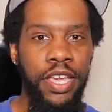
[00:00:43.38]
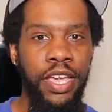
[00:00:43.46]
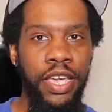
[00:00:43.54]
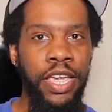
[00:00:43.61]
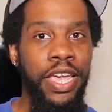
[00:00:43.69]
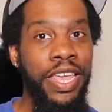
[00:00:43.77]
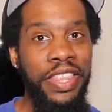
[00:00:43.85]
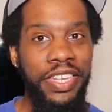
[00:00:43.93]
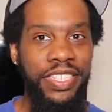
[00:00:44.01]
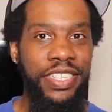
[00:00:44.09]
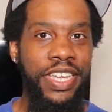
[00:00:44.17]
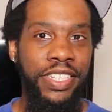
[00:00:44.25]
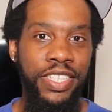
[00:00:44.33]
in the
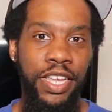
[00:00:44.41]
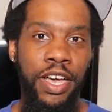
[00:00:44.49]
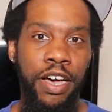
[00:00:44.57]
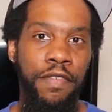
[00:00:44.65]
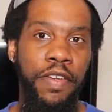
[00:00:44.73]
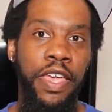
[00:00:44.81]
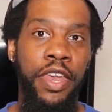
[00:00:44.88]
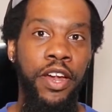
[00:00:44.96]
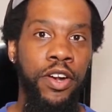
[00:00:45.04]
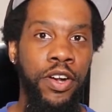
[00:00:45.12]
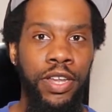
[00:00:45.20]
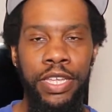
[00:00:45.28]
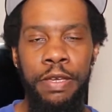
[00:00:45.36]
sense of an
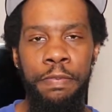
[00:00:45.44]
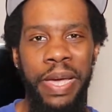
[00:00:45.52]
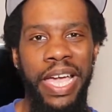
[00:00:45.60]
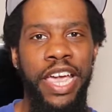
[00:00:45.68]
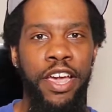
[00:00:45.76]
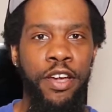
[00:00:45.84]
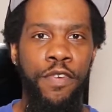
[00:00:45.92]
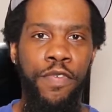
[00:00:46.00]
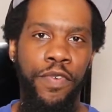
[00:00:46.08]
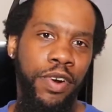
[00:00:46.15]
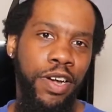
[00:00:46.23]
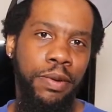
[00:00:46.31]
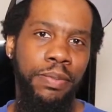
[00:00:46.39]
early pair
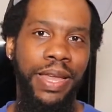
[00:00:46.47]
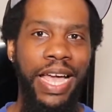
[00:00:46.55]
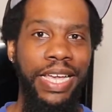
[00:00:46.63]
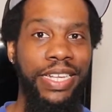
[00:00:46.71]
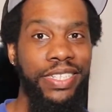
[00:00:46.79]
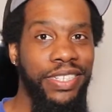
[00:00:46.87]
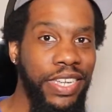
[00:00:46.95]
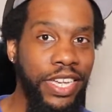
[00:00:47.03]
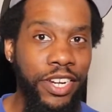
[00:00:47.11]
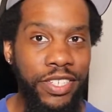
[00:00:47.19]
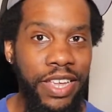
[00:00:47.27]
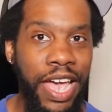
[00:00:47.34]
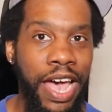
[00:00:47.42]
from like
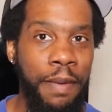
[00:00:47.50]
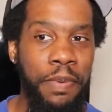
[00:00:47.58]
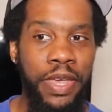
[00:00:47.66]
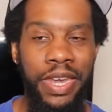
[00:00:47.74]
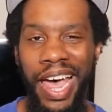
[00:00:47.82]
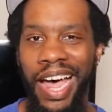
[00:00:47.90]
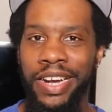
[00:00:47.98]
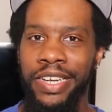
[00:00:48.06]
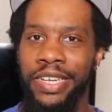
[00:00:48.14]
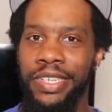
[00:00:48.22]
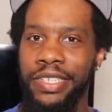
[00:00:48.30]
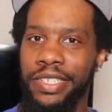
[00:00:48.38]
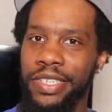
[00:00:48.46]
Sneakers app, and not
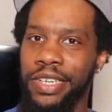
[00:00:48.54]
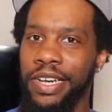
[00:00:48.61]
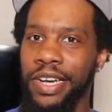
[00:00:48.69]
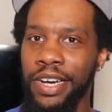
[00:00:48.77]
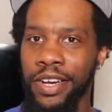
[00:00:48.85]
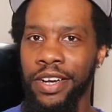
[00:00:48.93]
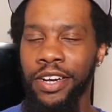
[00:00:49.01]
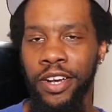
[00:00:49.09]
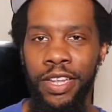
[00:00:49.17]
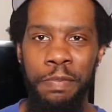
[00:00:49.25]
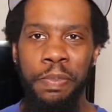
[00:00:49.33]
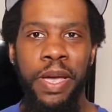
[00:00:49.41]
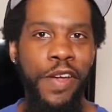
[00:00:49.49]
a, a, a
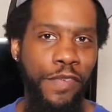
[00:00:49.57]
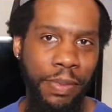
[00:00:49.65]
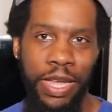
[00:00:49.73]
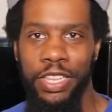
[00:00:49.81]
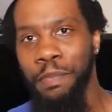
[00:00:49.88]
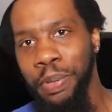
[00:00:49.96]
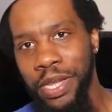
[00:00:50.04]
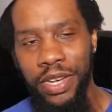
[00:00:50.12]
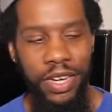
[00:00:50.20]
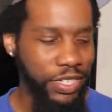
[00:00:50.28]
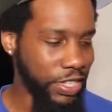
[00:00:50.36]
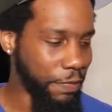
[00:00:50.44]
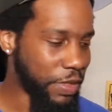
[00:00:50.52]
early pair from like the
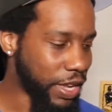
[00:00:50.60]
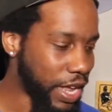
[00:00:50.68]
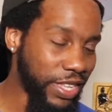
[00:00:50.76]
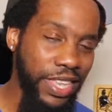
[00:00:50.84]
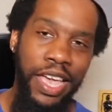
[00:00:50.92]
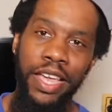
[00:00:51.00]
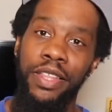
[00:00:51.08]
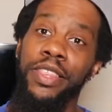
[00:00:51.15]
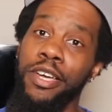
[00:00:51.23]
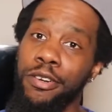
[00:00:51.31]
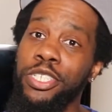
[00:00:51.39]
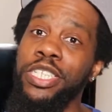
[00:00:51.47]
plug or something like that, though